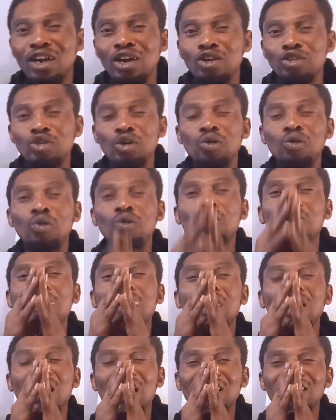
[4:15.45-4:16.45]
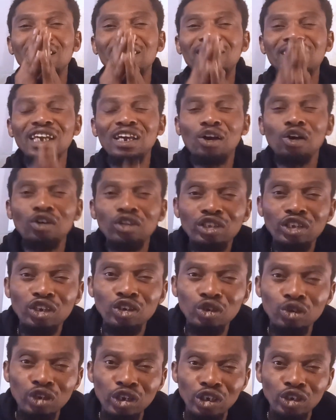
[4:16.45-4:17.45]
So, and the second thing
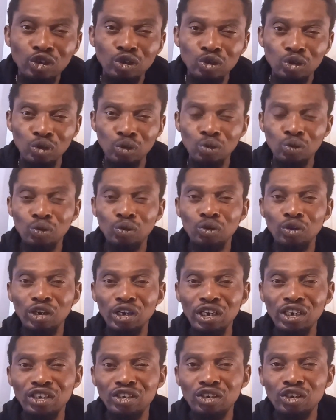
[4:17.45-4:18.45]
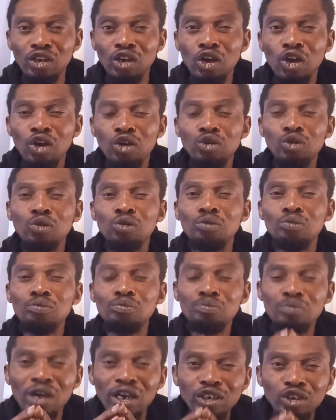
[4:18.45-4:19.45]
you need to do is you
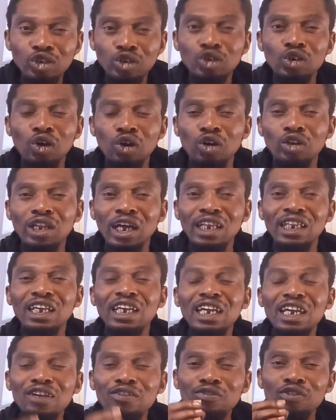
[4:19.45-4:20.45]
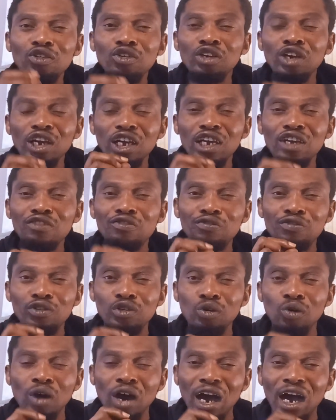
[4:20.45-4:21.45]
make sure that even if
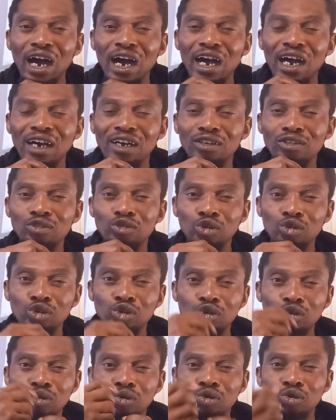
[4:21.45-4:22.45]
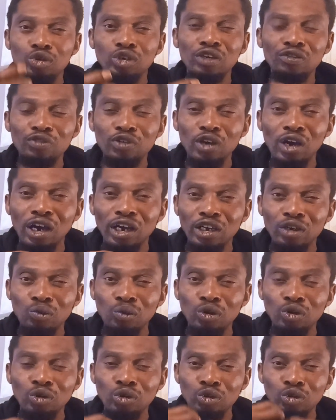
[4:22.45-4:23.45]
you are to shoot, if you
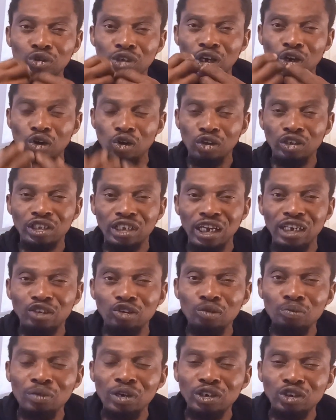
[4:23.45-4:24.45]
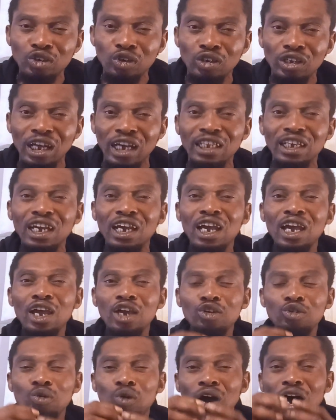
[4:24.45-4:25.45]
want to use a content, you make sure that
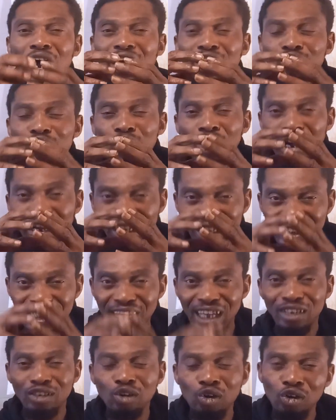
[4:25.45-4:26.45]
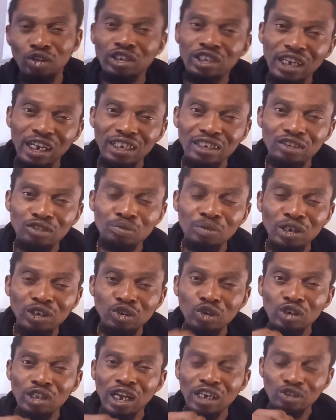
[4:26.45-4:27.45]
you are in that content. Make
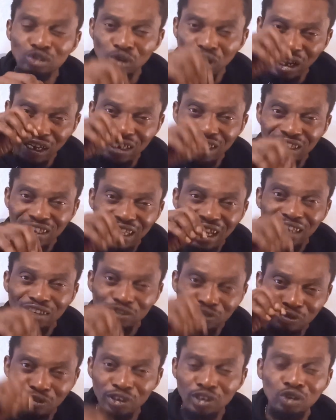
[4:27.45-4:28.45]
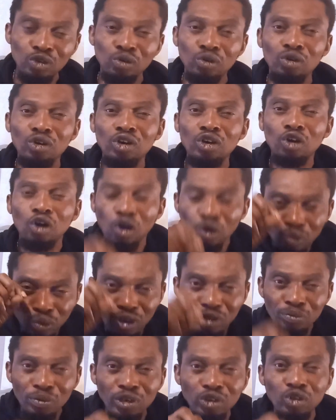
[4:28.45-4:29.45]
sure that you are in that video.
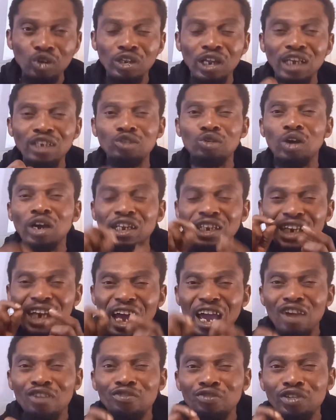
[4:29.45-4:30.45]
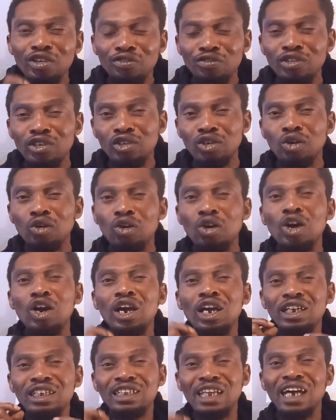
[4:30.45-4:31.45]
Always make sure that you are in every video.
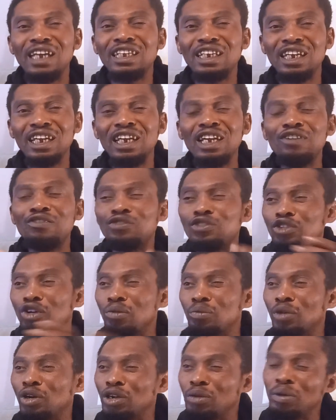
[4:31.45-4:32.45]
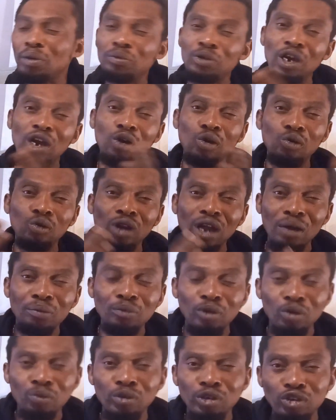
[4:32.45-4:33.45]
That if somebody, maybe you are
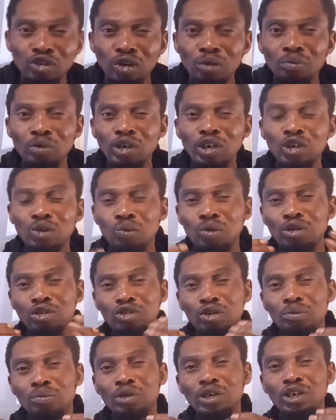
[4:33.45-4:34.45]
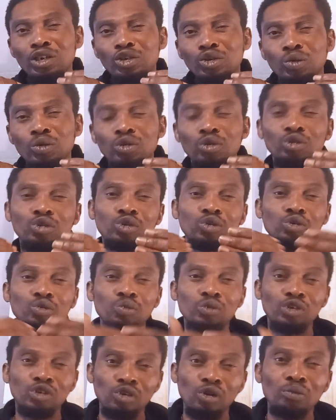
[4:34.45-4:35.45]
collaborating with somebody, you want to shoot
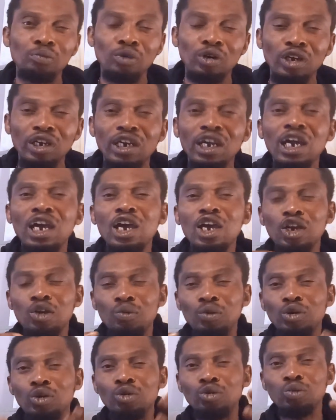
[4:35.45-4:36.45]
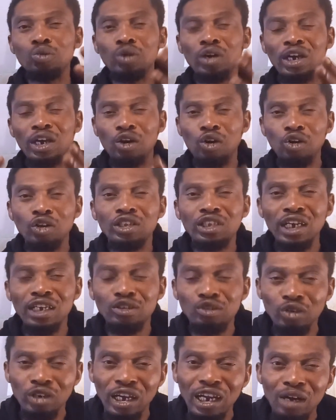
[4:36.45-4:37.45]
with somebody, you want to do a
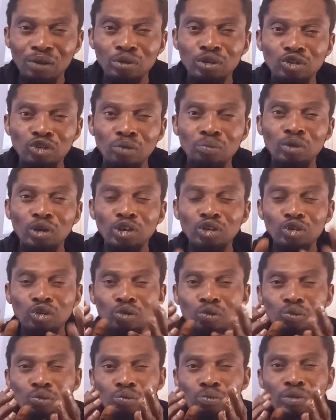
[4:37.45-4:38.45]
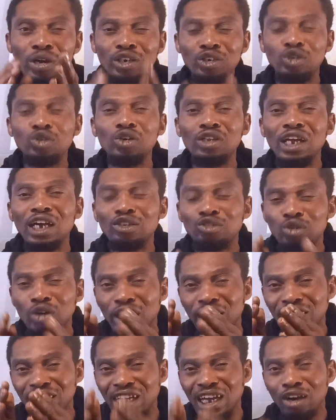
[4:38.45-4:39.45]
content together with somebody, you make sure that you
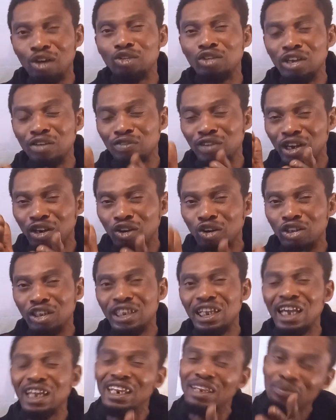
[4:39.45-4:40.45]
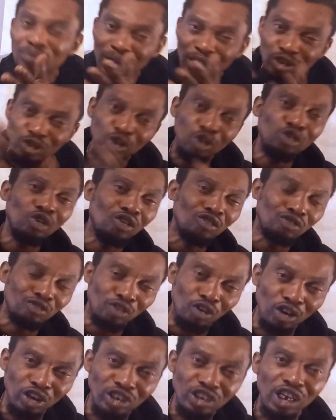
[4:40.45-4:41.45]
are in that content. If you are not there, make sure your
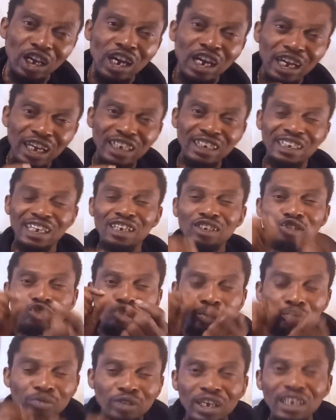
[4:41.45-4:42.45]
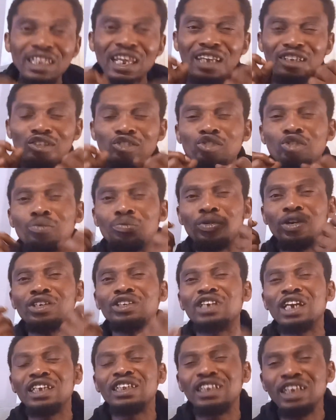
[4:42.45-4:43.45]
voice is there, something that is
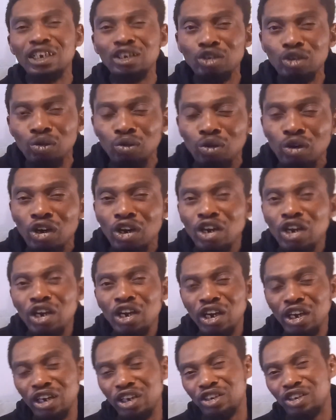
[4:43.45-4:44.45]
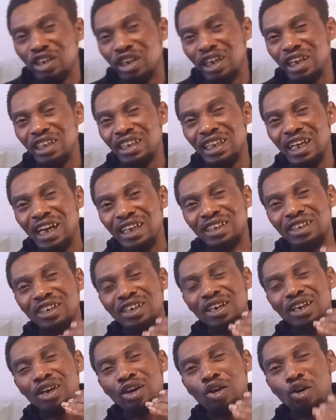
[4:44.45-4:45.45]
representing you is in that
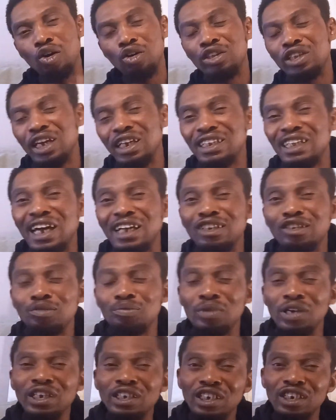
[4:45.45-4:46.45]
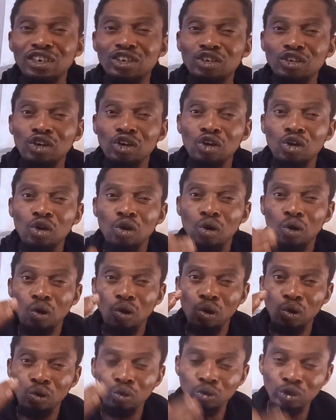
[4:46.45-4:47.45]
content. That made it
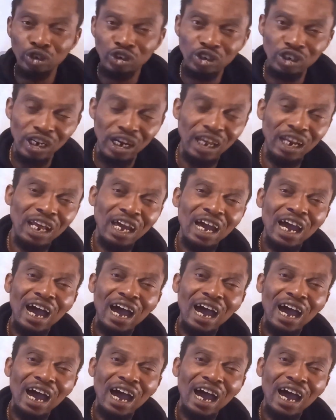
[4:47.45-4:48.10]
original.